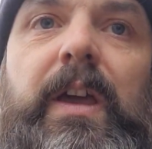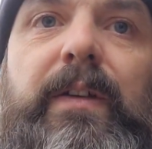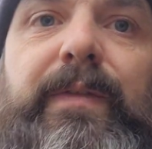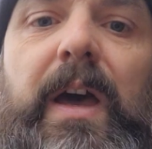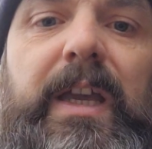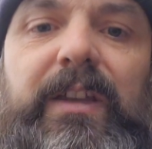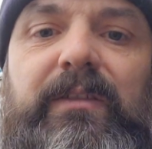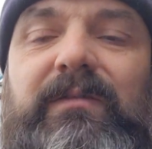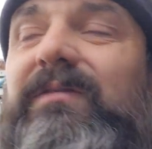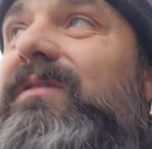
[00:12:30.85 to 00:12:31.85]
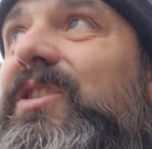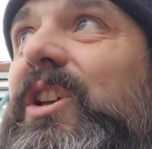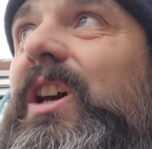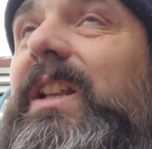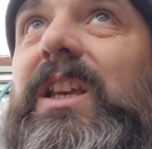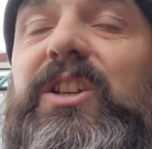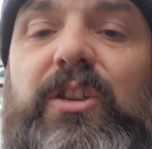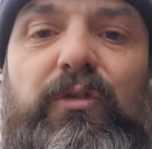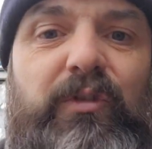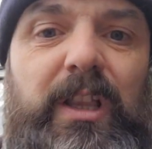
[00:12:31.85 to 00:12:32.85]
that in turn is
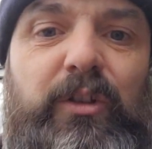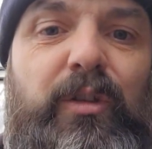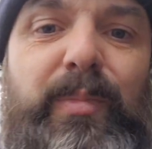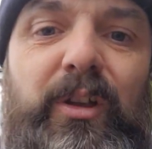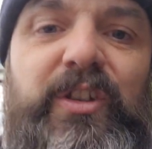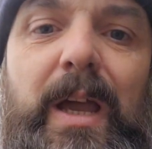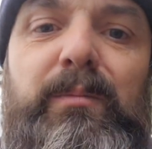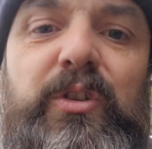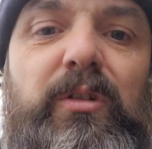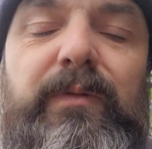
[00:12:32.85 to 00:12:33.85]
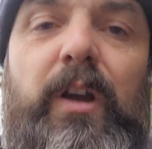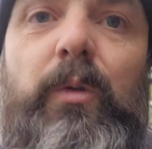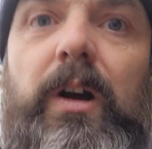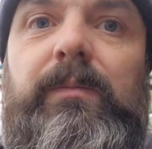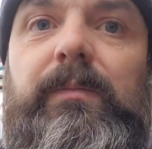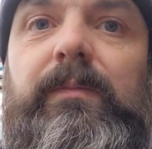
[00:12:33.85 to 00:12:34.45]
not really going to build your embers up very well.